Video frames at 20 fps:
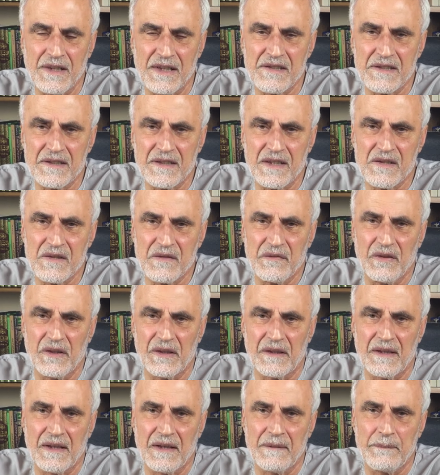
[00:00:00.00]
justice,
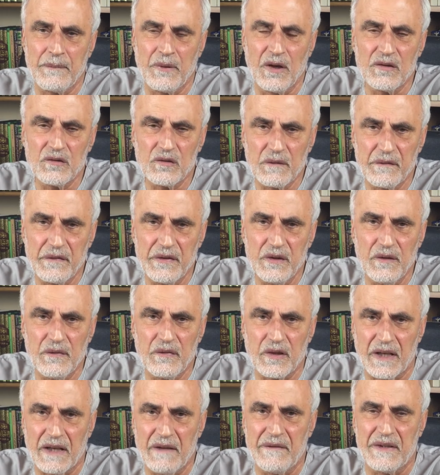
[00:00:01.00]
for the point of
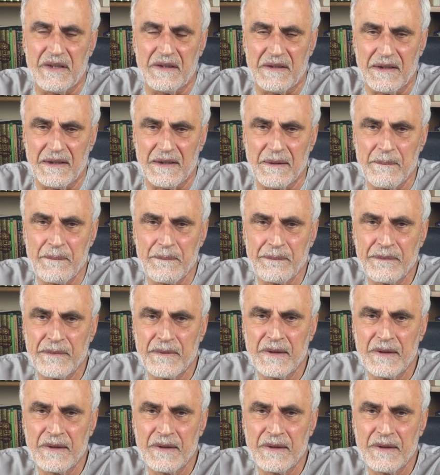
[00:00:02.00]
view, for everything.